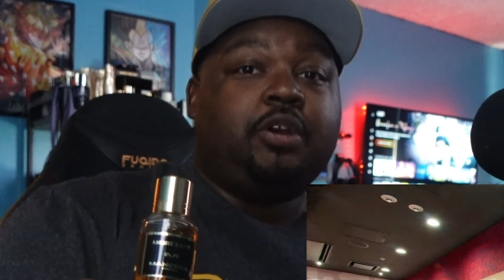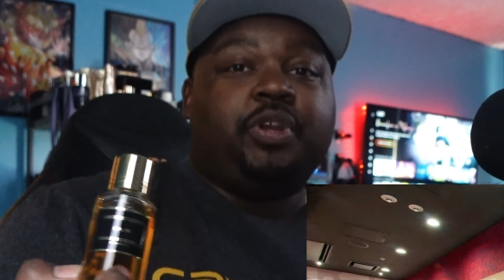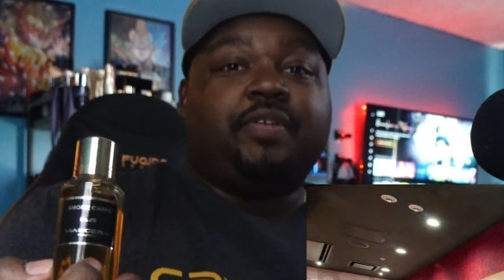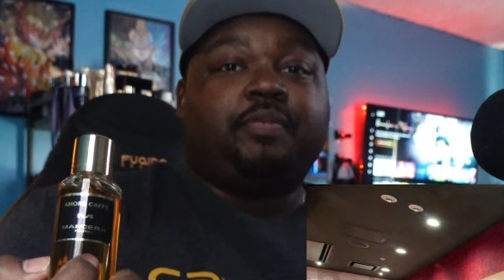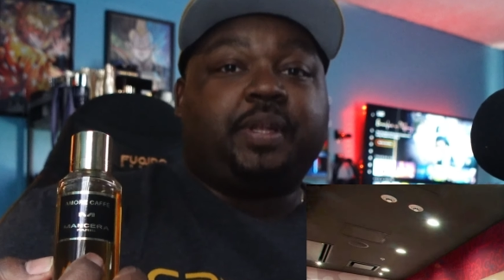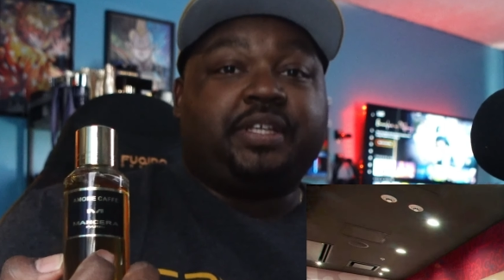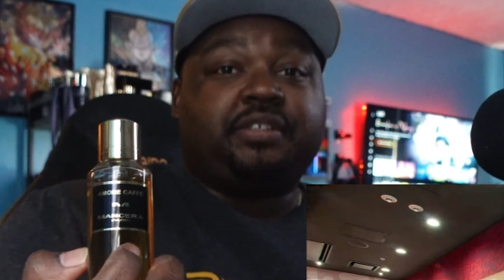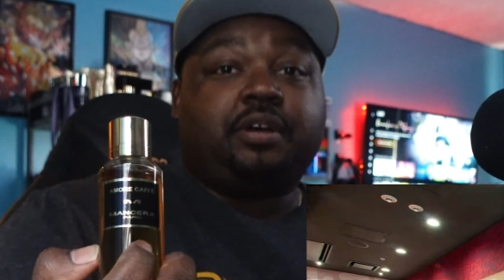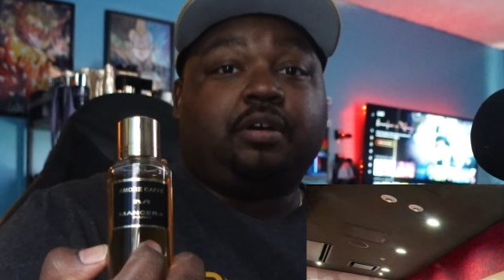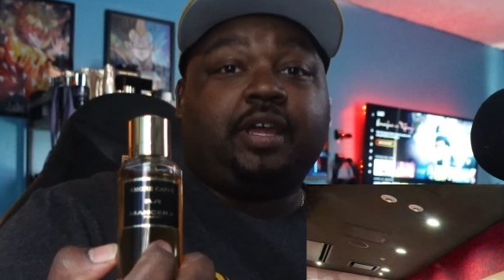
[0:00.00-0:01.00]
We have a place
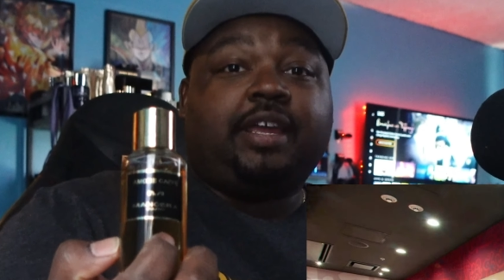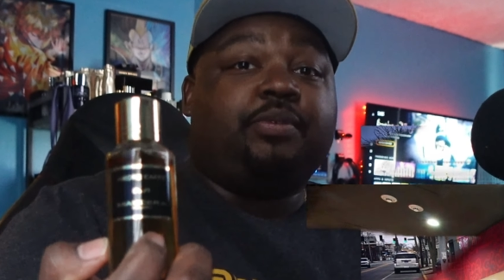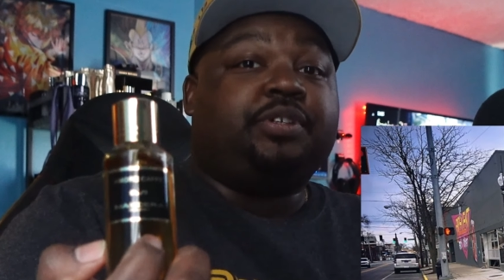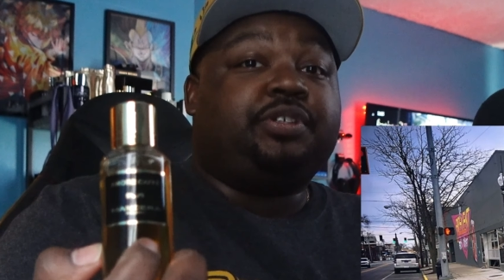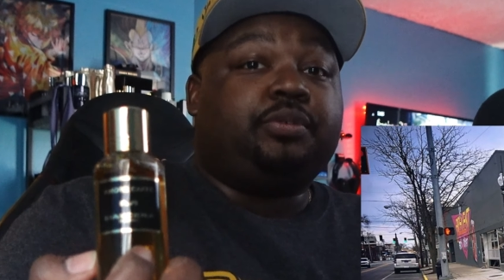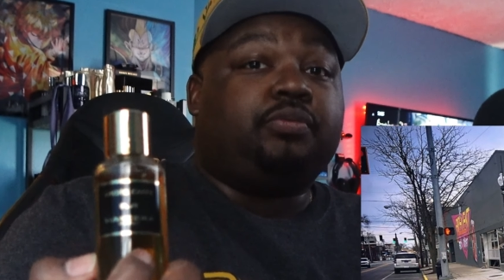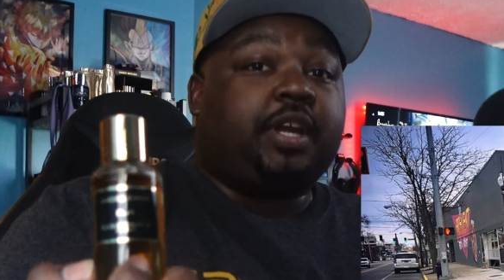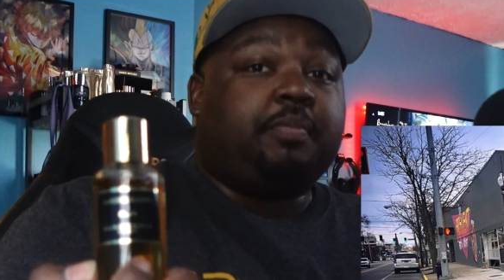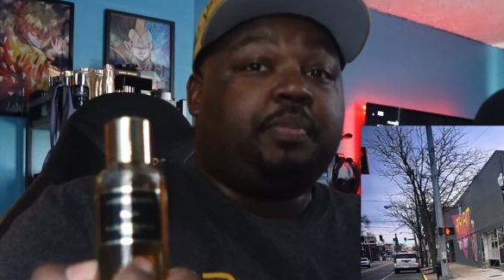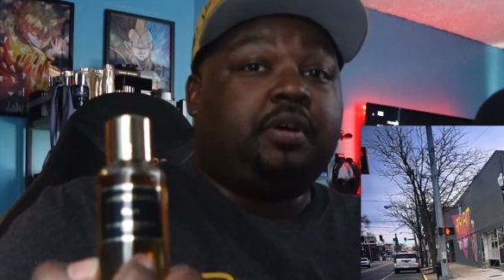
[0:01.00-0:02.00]
called 812
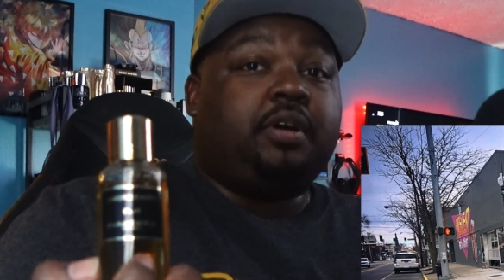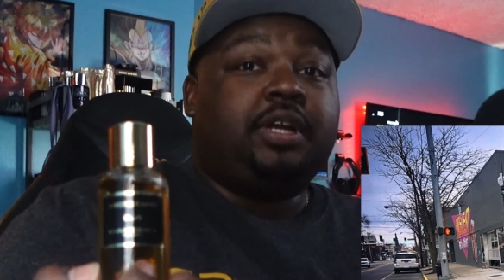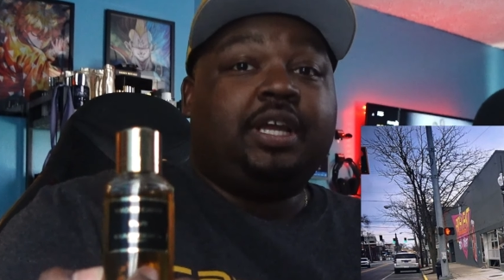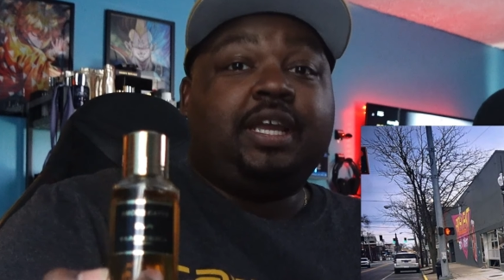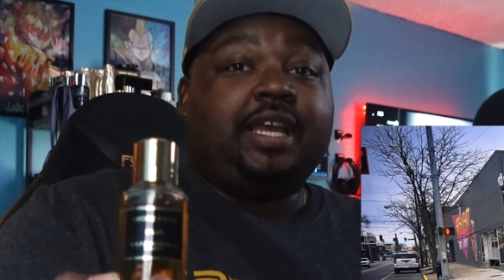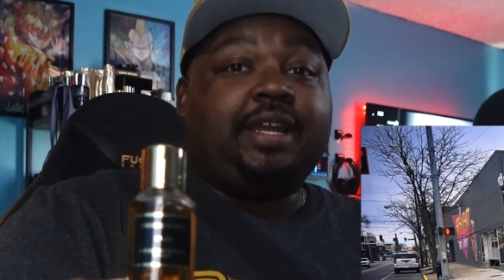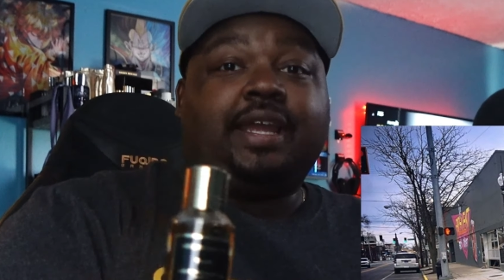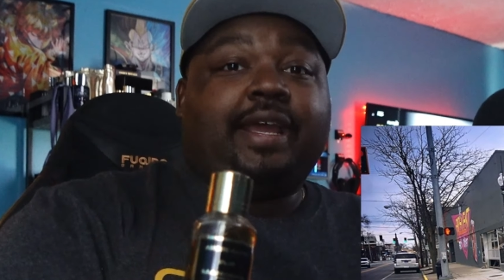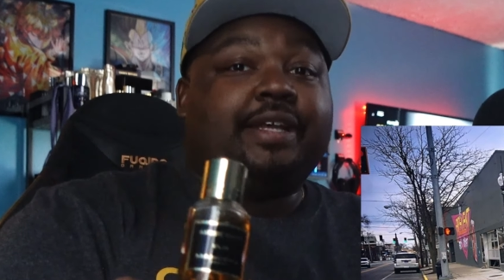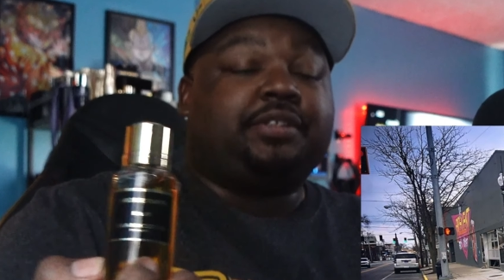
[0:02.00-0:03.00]
Rec Bar, and it
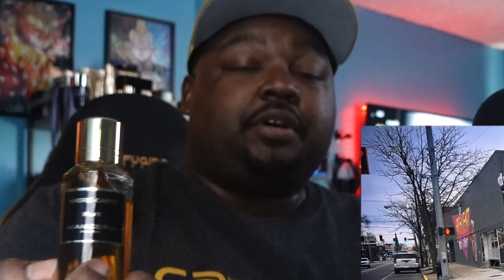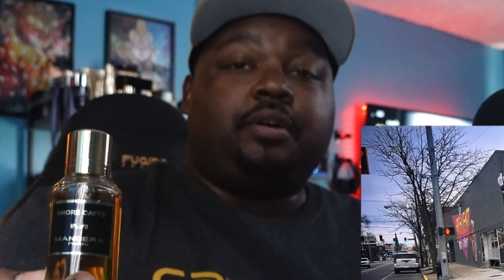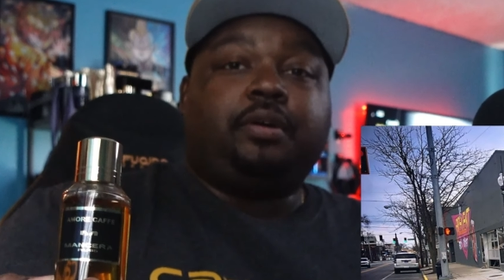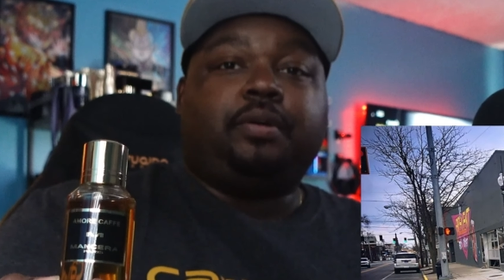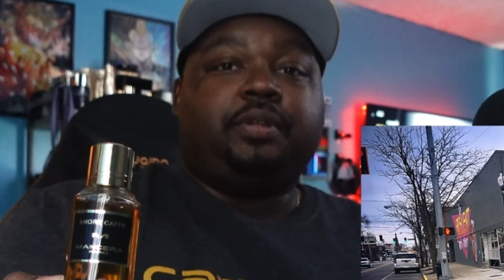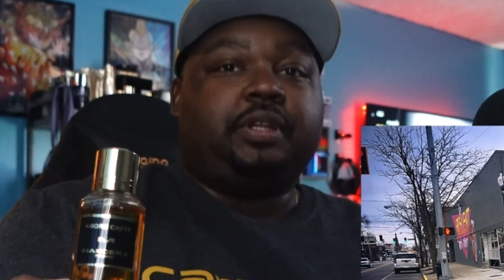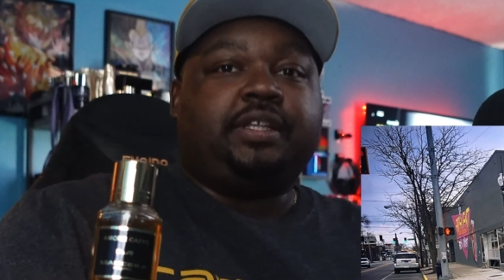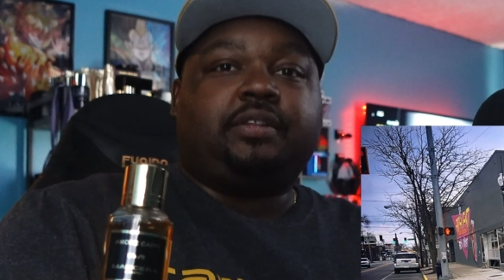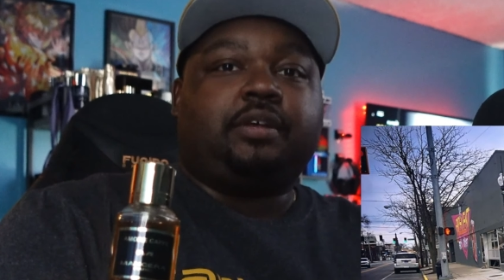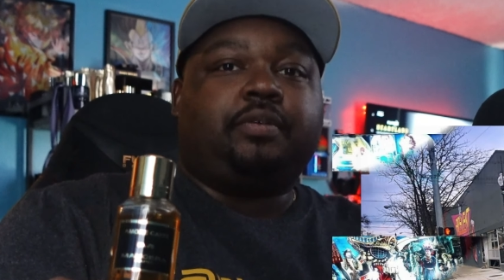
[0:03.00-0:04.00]
has all the
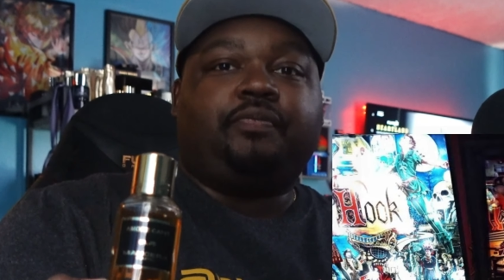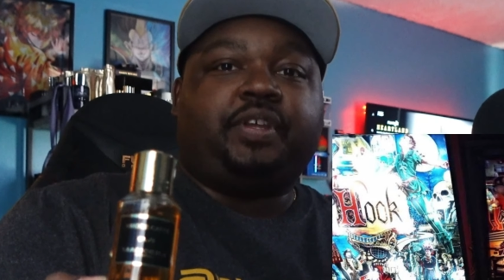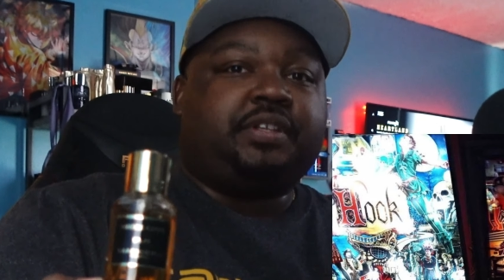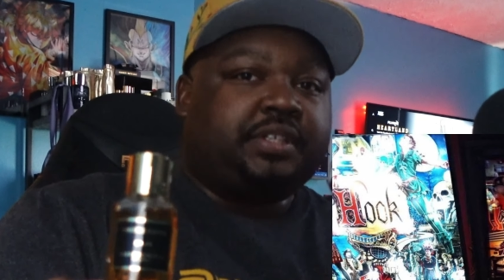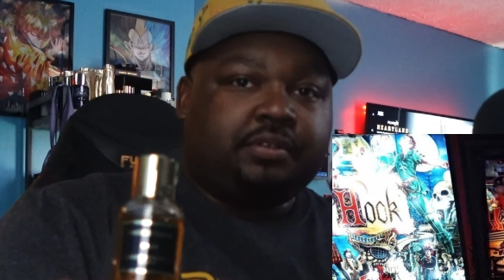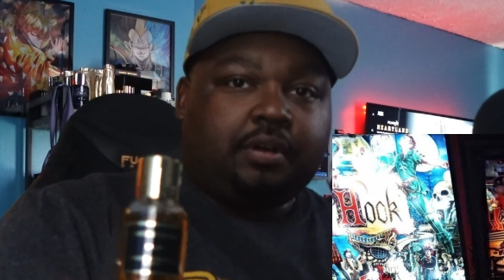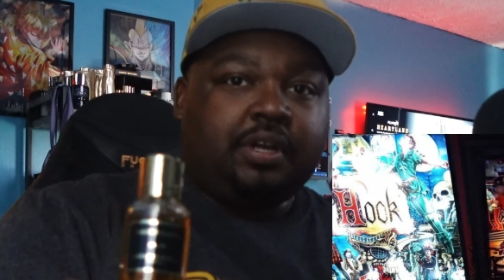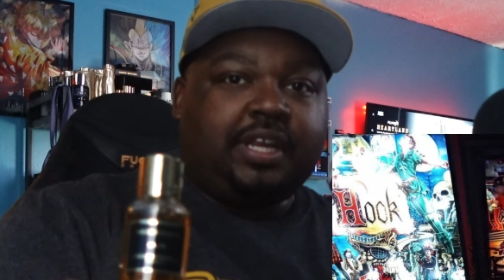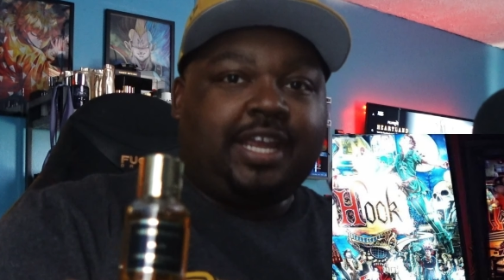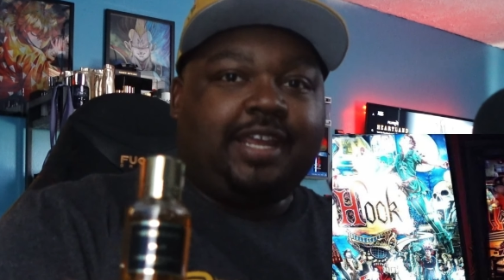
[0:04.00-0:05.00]
like the vintage
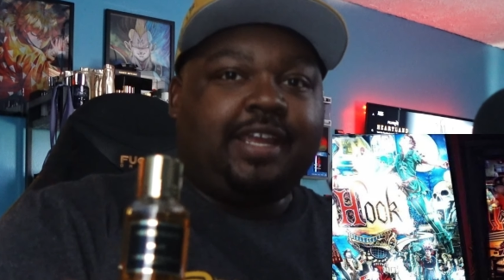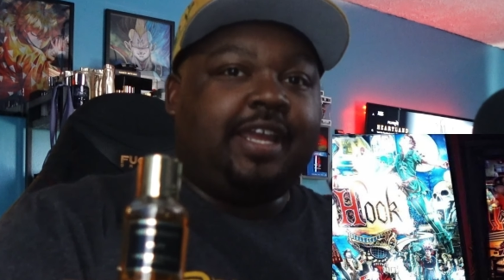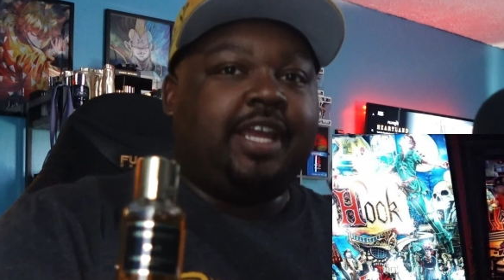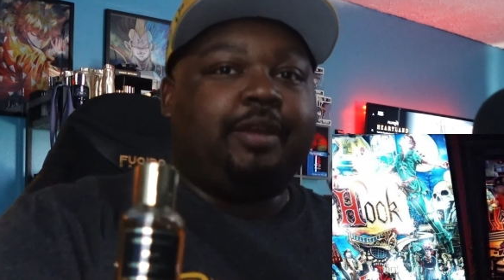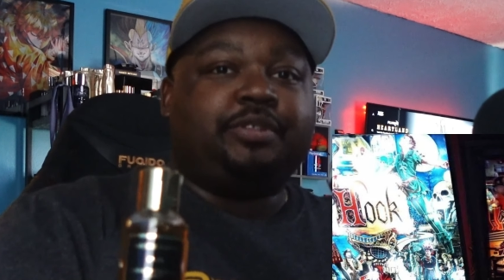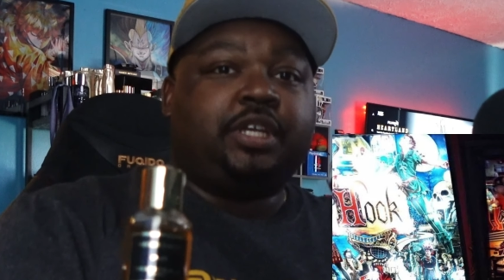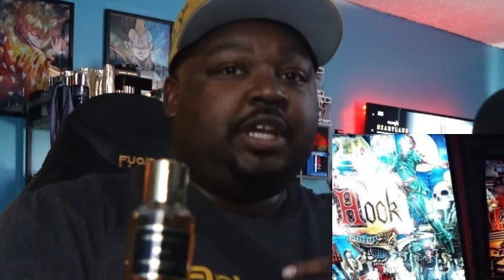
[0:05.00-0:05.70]
arcade games.